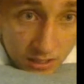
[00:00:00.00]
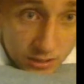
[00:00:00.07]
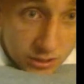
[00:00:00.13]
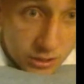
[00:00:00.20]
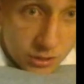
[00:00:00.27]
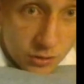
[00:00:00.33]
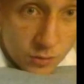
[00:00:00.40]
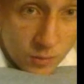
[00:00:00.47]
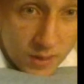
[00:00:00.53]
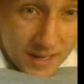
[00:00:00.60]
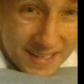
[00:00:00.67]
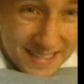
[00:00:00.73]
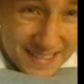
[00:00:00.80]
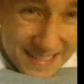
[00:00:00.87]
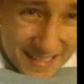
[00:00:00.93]
to
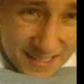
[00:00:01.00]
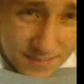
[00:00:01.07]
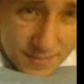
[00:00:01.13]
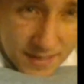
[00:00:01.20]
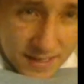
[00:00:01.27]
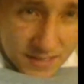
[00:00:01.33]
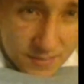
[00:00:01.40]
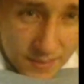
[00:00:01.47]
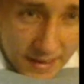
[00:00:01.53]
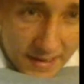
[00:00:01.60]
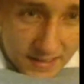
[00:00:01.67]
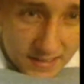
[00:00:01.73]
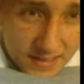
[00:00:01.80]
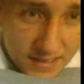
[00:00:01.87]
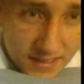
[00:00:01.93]
6 minutes
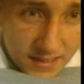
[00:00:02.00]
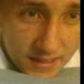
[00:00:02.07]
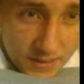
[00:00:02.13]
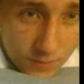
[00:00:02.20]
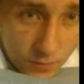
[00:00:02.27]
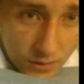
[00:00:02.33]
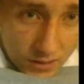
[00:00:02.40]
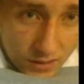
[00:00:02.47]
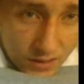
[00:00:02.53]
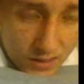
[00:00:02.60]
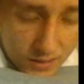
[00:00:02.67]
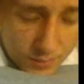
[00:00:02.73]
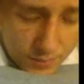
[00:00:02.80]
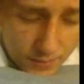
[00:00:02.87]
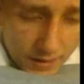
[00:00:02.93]
past the 1 o'clock
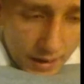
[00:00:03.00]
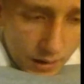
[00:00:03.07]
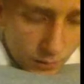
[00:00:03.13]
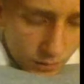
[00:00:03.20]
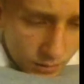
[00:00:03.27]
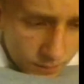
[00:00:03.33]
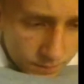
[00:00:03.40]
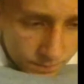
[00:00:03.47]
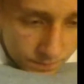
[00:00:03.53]
hour.